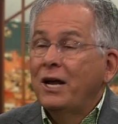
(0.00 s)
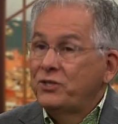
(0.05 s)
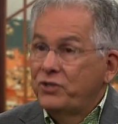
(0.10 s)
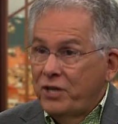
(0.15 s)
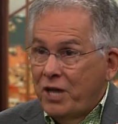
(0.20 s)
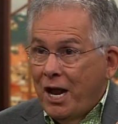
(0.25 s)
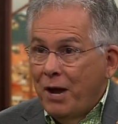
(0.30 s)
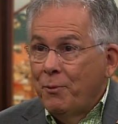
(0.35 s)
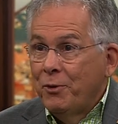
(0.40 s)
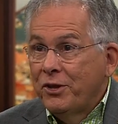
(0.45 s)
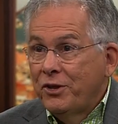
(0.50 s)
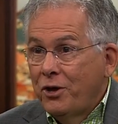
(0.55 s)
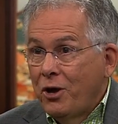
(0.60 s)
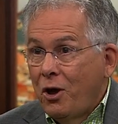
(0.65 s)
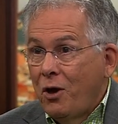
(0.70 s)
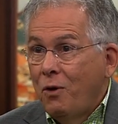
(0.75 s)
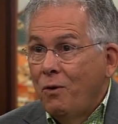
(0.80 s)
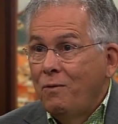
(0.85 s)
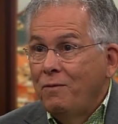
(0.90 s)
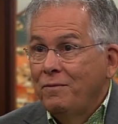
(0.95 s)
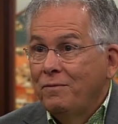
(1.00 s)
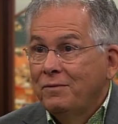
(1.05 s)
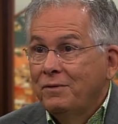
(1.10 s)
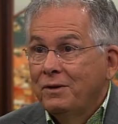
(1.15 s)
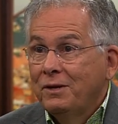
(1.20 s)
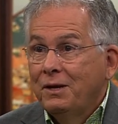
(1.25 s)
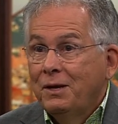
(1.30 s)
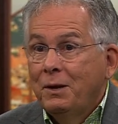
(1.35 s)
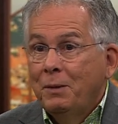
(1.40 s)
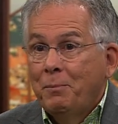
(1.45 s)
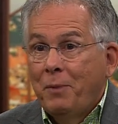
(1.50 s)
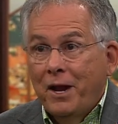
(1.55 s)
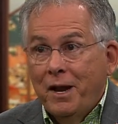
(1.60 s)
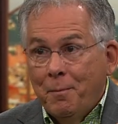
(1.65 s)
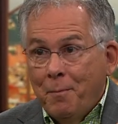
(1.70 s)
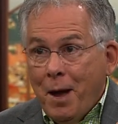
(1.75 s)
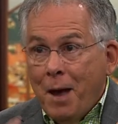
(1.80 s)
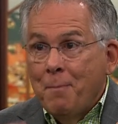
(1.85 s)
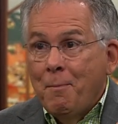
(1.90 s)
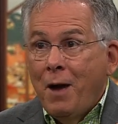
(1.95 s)
I said, I would go, but
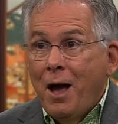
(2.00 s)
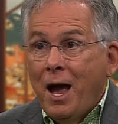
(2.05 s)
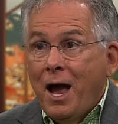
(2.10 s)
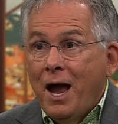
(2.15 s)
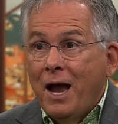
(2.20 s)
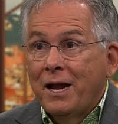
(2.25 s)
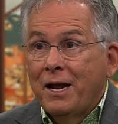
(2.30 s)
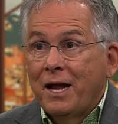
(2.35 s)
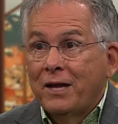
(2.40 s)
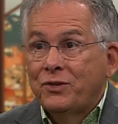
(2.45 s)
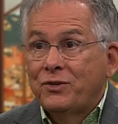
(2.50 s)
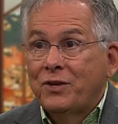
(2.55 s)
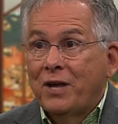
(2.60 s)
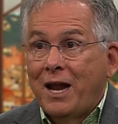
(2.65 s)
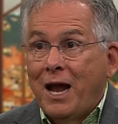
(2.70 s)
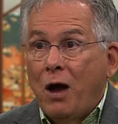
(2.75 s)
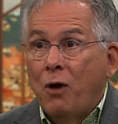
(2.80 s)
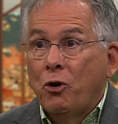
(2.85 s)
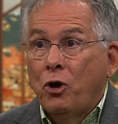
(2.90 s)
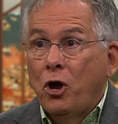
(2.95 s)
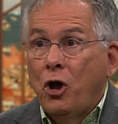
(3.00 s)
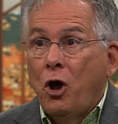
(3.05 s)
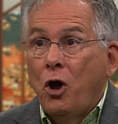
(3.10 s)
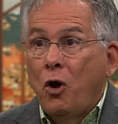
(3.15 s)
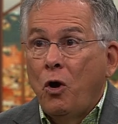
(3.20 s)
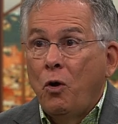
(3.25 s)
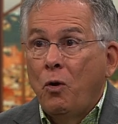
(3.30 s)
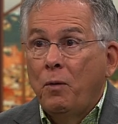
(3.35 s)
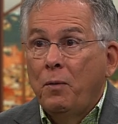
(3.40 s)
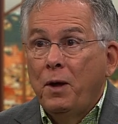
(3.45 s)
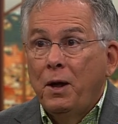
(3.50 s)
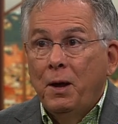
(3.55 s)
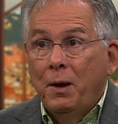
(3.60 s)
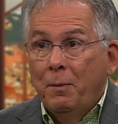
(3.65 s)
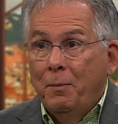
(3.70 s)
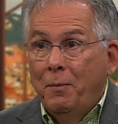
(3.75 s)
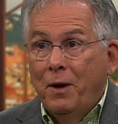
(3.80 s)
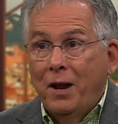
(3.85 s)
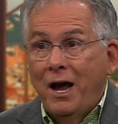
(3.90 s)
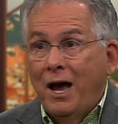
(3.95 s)
in my mind, I said, I'll go,
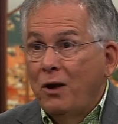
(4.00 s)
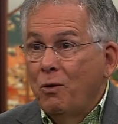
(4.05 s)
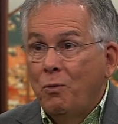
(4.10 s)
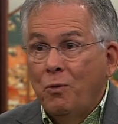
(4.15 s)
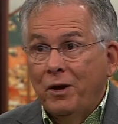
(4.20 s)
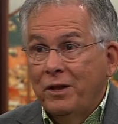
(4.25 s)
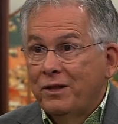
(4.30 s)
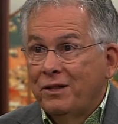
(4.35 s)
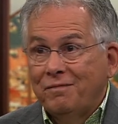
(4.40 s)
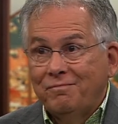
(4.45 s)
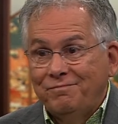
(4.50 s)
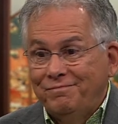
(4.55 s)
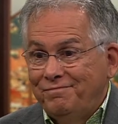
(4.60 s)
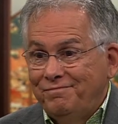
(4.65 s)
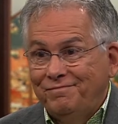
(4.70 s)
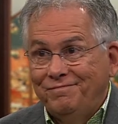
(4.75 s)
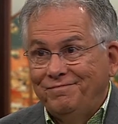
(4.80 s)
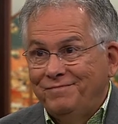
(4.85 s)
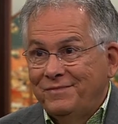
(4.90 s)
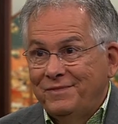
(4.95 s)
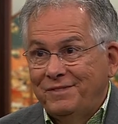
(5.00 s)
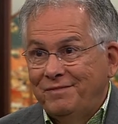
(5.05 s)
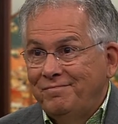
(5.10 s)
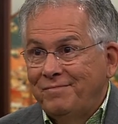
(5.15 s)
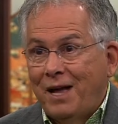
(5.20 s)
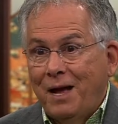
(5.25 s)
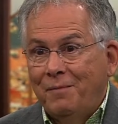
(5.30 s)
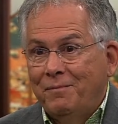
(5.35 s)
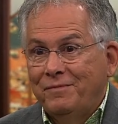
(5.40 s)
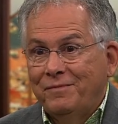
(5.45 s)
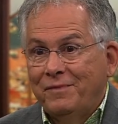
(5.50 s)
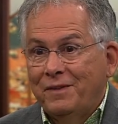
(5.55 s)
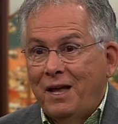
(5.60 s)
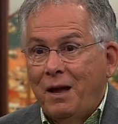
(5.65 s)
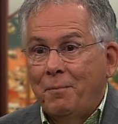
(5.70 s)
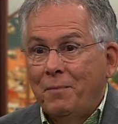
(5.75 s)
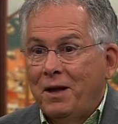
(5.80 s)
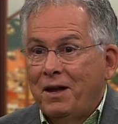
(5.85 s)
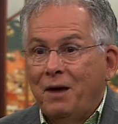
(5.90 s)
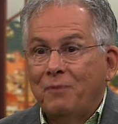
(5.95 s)
but I don't want, I'm,
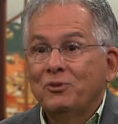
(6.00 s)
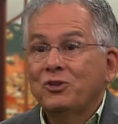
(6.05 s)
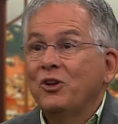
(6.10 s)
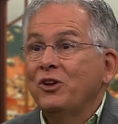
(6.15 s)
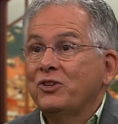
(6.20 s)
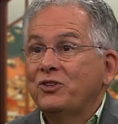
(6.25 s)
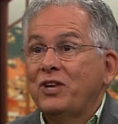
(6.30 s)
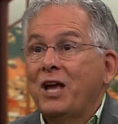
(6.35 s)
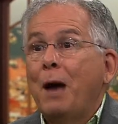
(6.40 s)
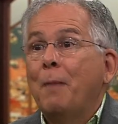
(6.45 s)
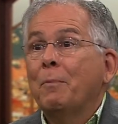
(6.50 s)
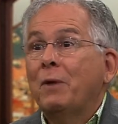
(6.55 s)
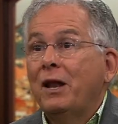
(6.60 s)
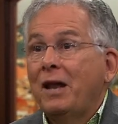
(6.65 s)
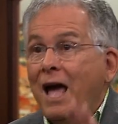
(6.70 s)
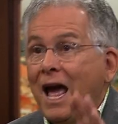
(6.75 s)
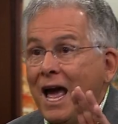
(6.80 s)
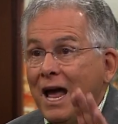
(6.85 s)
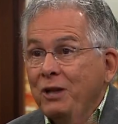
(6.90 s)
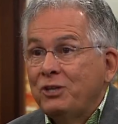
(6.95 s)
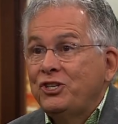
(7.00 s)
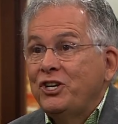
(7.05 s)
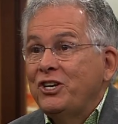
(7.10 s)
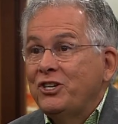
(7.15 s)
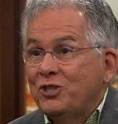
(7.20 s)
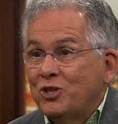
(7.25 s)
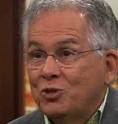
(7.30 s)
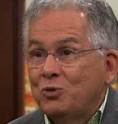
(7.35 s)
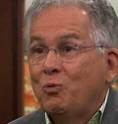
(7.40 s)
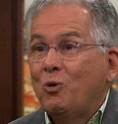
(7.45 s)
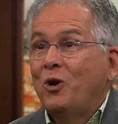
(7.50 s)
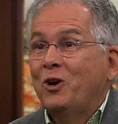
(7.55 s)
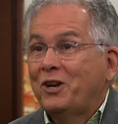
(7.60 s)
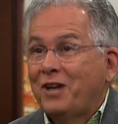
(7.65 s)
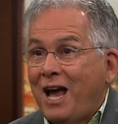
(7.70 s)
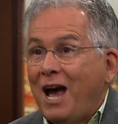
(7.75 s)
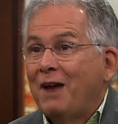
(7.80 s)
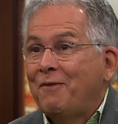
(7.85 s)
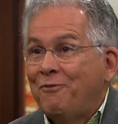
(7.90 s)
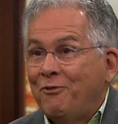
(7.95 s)
I'm, i was going to say, I'm glad Jesus
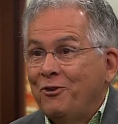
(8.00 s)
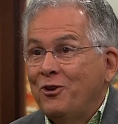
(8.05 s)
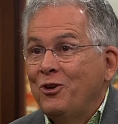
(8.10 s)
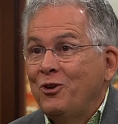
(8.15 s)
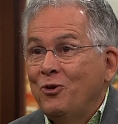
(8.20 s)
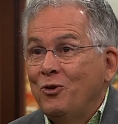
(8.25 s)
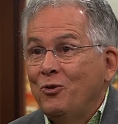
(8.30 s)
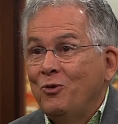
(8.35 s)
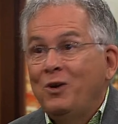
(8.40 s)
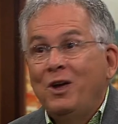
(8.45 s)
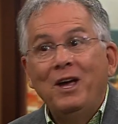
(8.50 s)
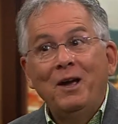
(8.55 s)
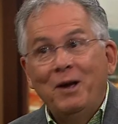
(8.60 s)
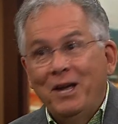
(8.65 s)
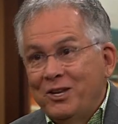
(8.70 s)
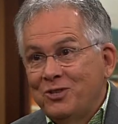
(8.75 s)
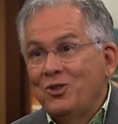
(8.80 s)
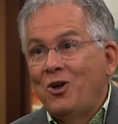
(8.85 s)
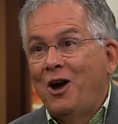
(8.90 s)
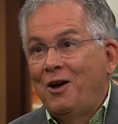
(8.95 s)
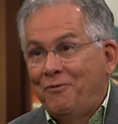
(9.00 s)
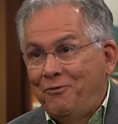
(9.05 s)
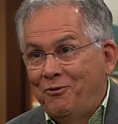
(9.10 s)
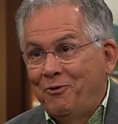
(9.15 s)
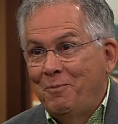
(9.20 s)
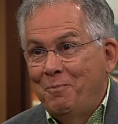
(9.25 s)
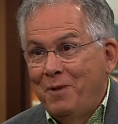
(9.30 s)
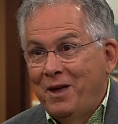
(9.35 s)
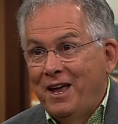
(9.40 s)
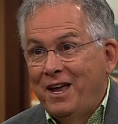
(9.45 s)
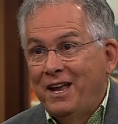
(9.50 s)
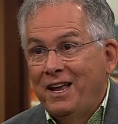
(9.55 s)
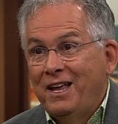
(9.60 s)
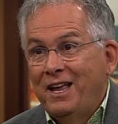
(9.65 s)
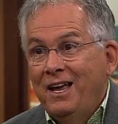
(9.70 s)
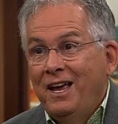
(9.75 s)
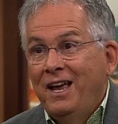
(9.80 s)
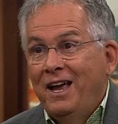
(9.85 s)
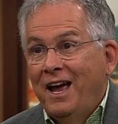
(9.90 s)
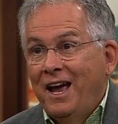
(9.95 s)
worked out for you, he's not for me
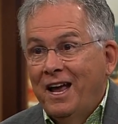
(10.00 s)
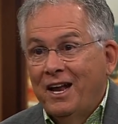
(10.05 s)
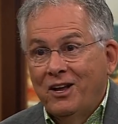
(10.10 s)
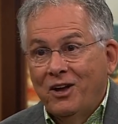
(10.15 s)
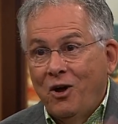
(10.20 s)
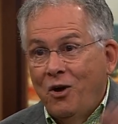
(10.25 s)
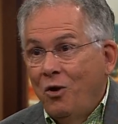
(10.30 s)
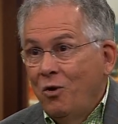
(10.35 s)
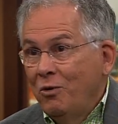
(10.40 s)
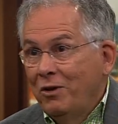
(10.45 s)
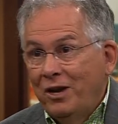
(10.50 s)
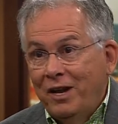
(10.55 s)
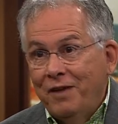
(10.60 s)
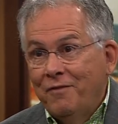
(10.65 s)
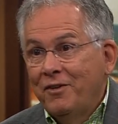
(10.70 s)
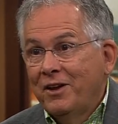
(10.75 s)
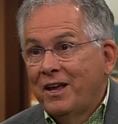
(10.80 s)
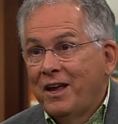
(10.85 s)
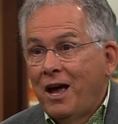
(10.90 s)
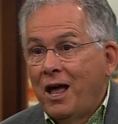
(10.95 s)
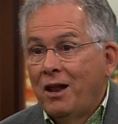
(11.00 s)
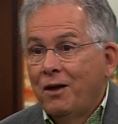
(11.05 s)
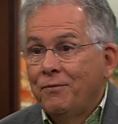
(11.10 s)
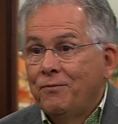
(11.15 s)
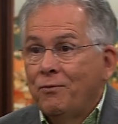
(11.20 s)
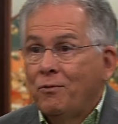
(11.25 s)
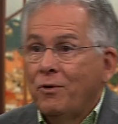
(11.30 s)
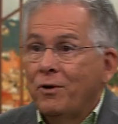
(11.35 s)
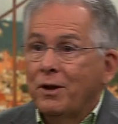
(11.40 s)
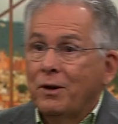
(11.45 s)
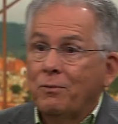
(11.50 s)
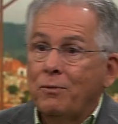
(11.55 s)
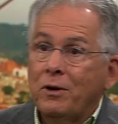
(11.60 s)
and go live in California.